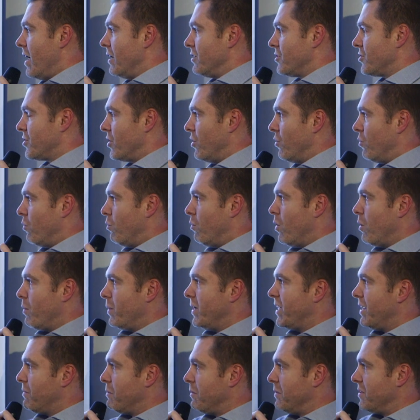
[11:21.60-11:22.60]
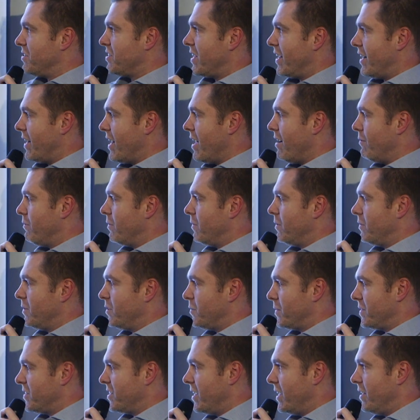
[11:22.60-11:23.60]
So what we did when we set it out
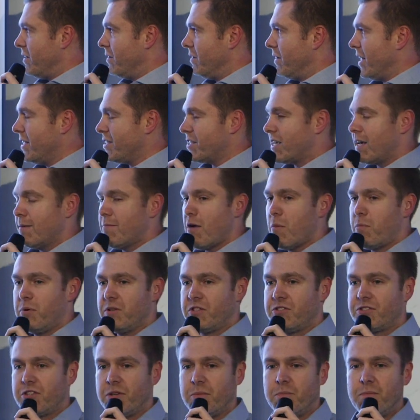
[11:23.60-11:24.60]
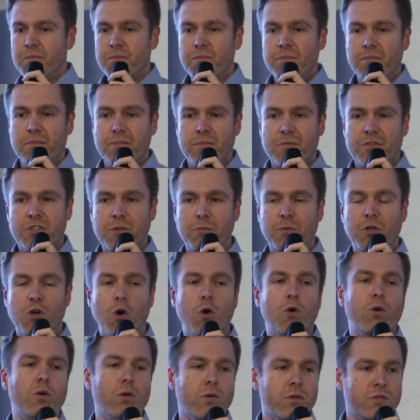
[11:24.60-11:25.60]
was we said, let's come up with some
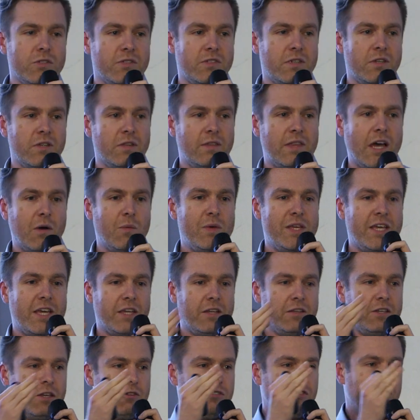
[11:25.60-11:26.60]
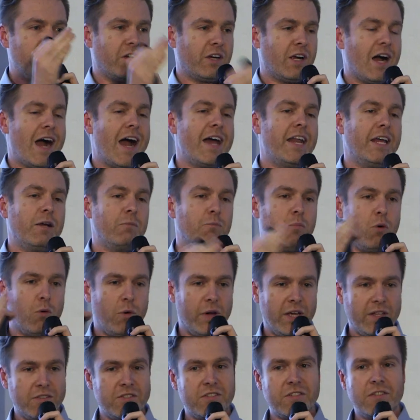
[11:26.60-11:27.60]
goals that we can use as our guiding
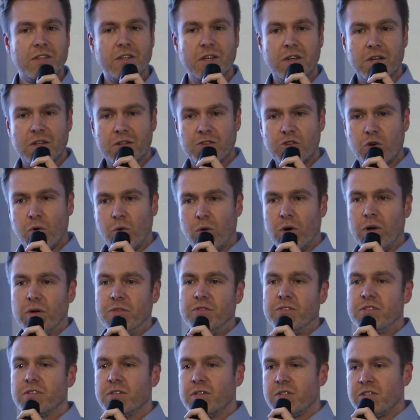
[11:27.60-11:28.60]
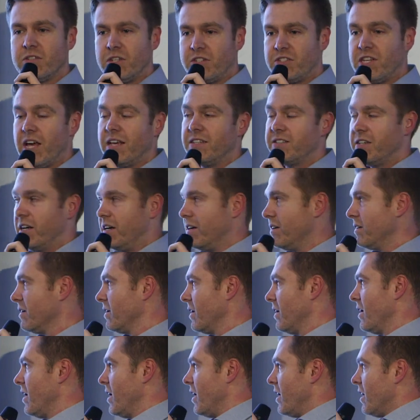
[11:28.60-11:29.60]
points towards success here.
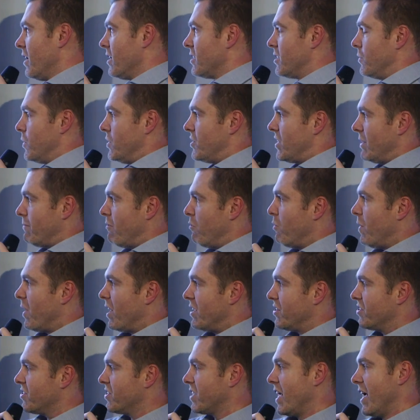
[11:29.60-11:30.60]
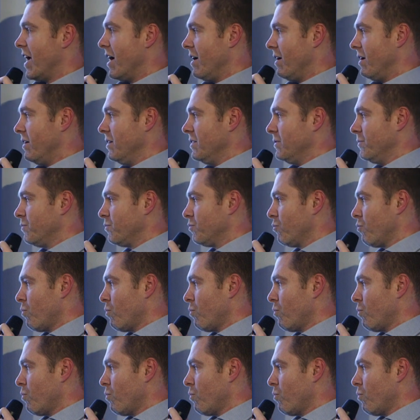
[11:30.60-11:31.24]
So we said we want to scale.